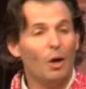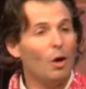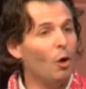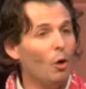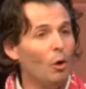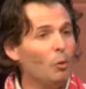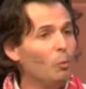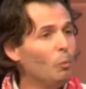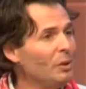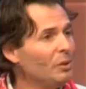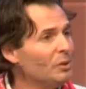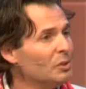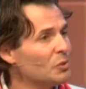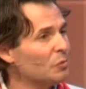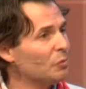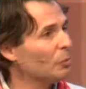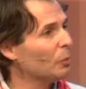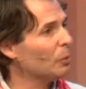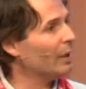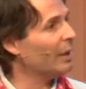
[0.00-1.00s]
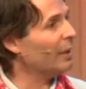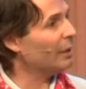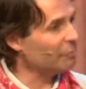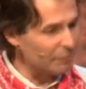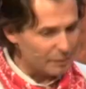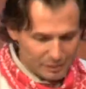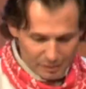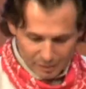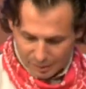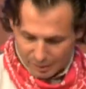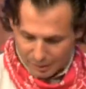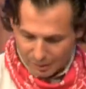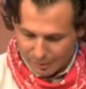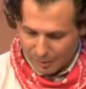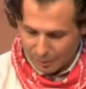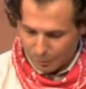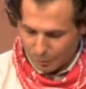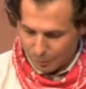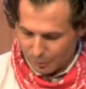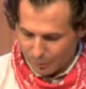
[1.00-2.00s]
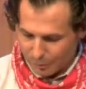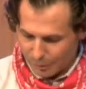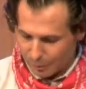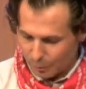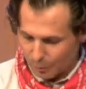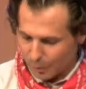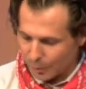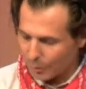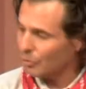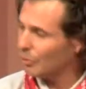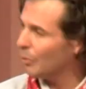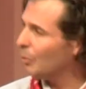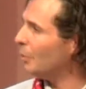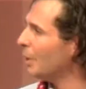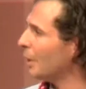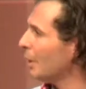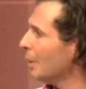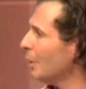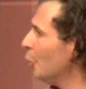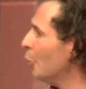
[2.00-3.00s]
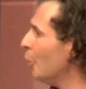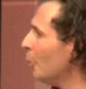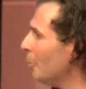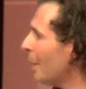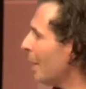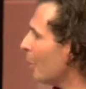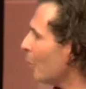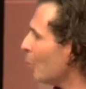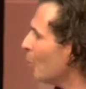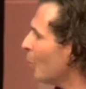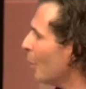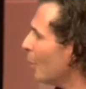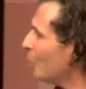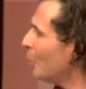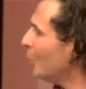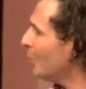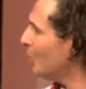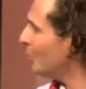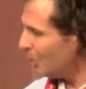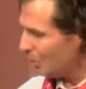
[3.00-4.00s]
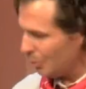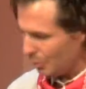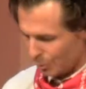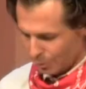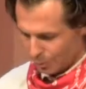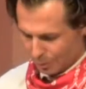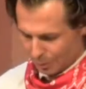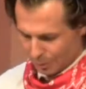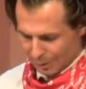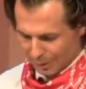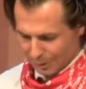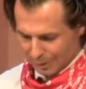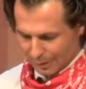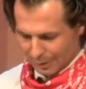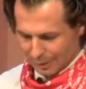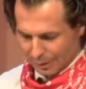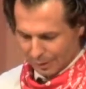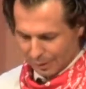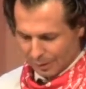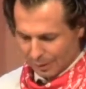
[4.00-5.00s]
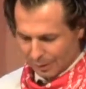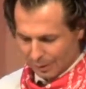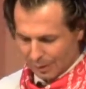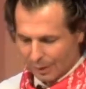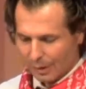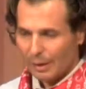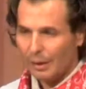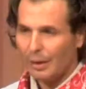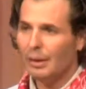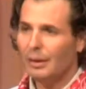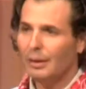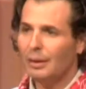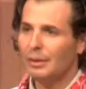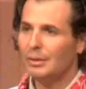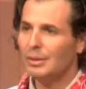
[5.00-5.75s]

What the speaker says: always for everything that we're doing, no matter what we do? And